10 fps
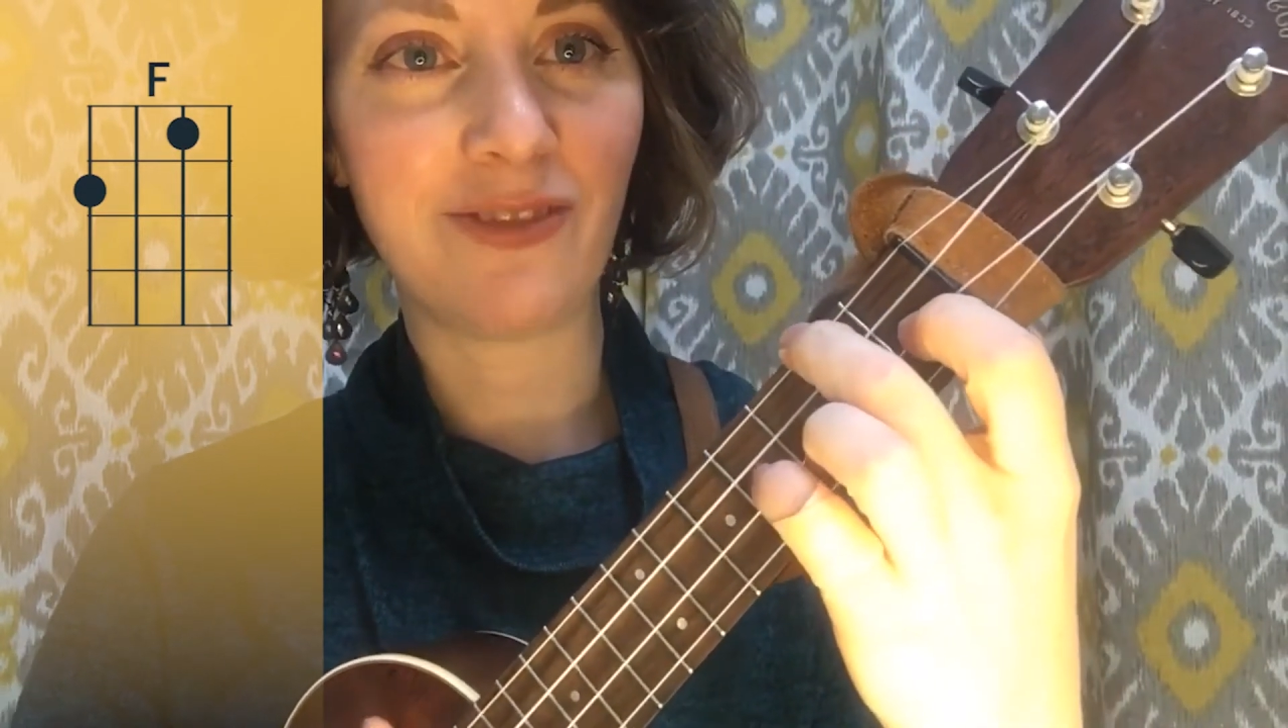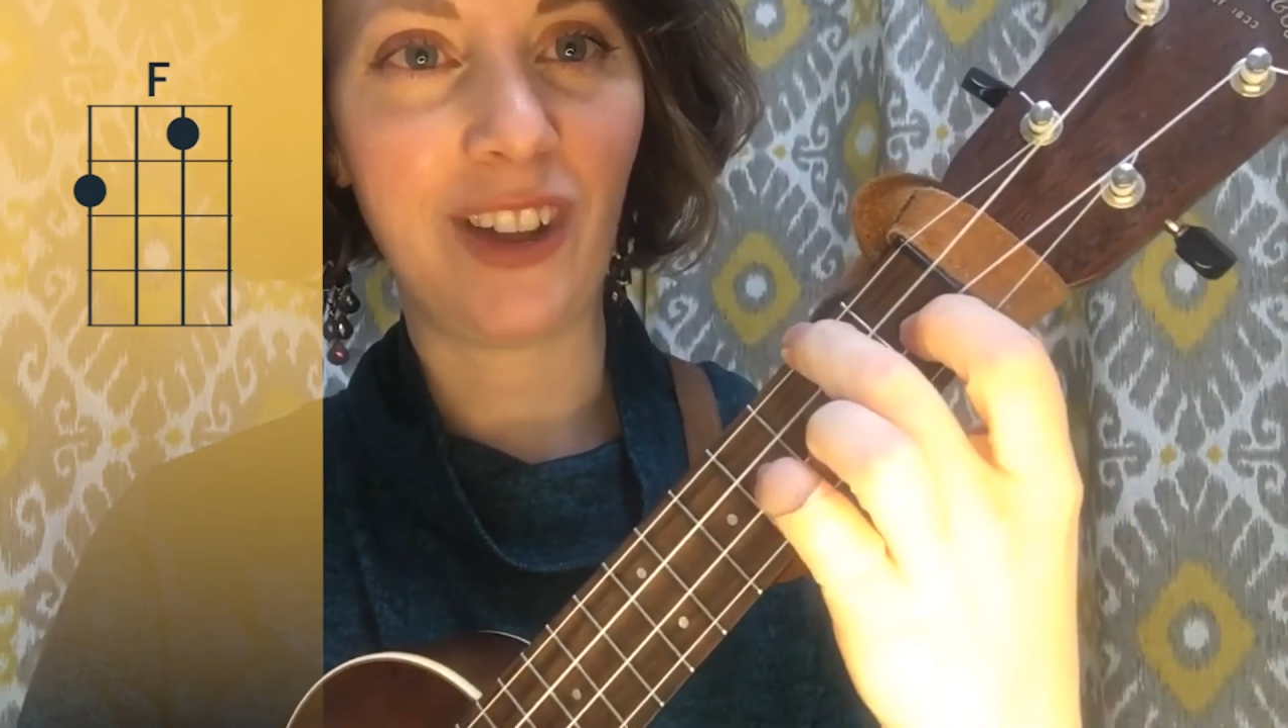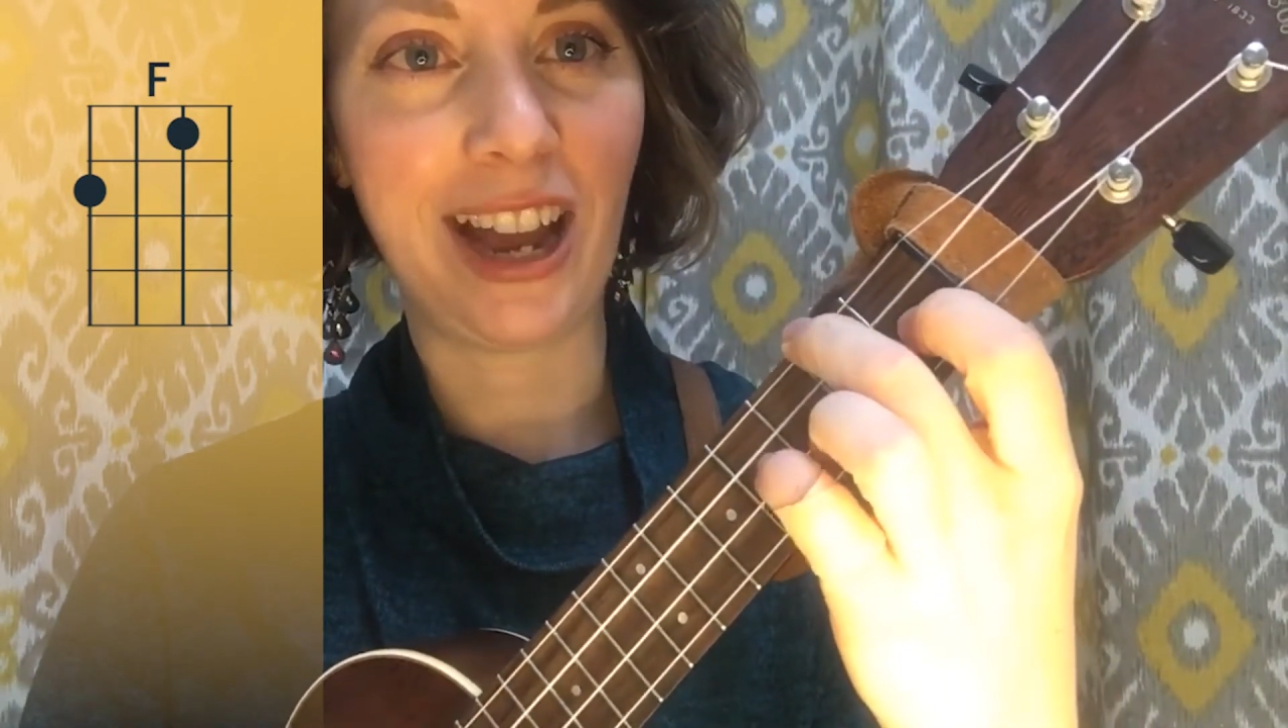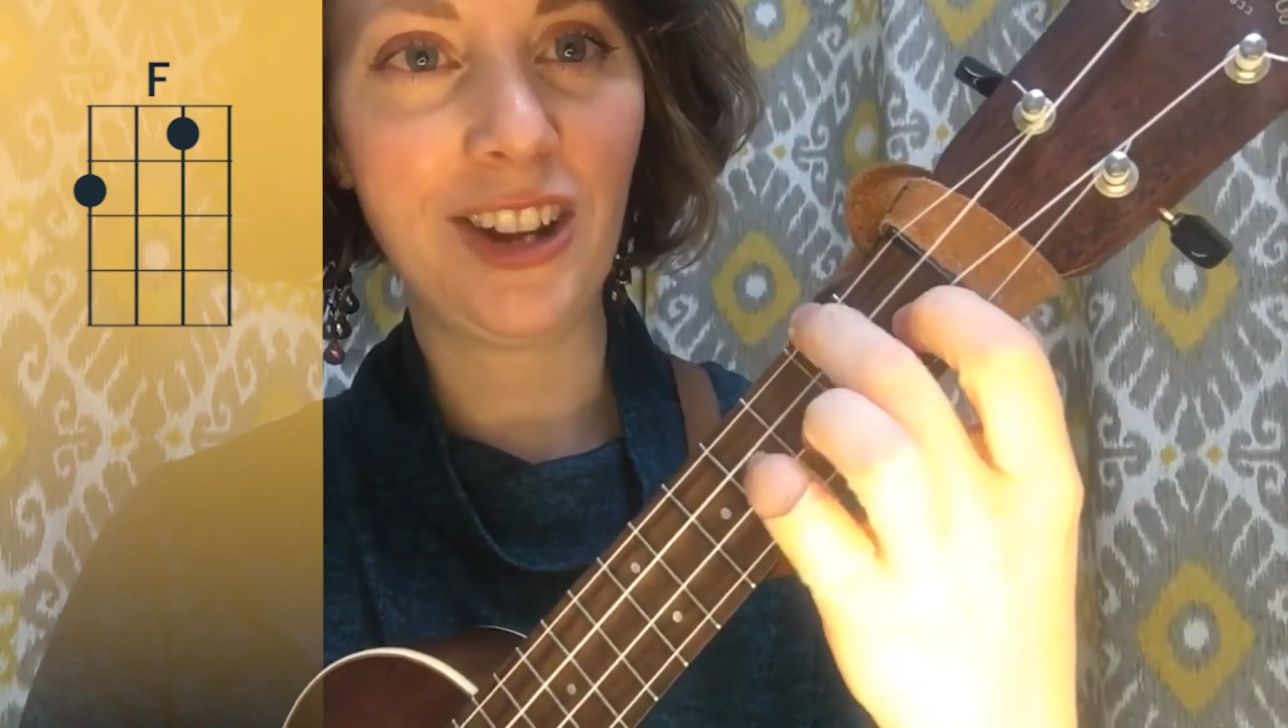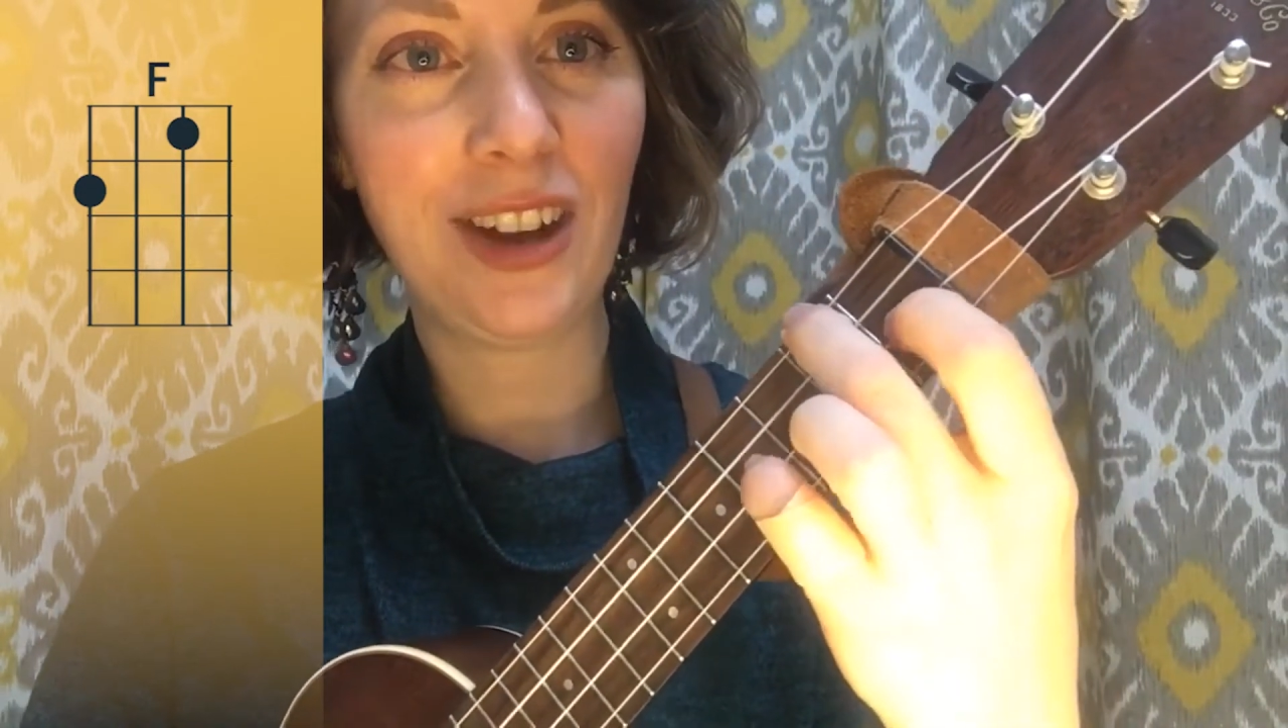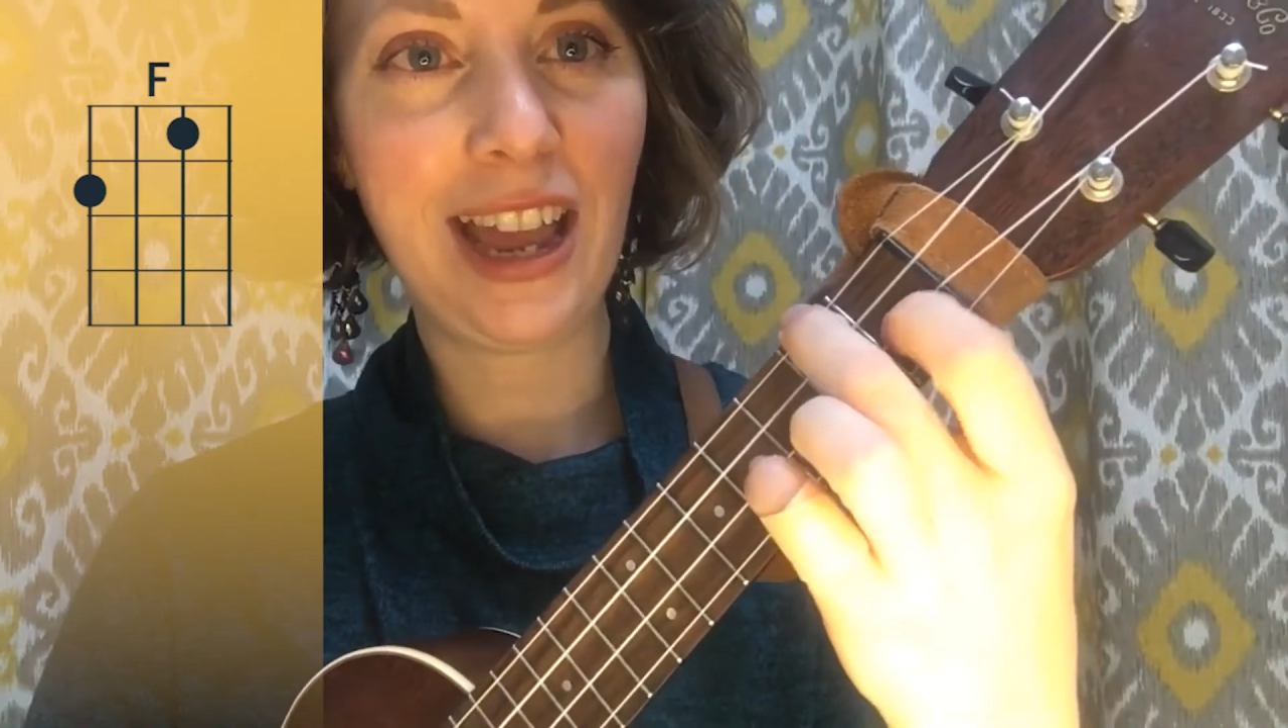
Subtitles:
find your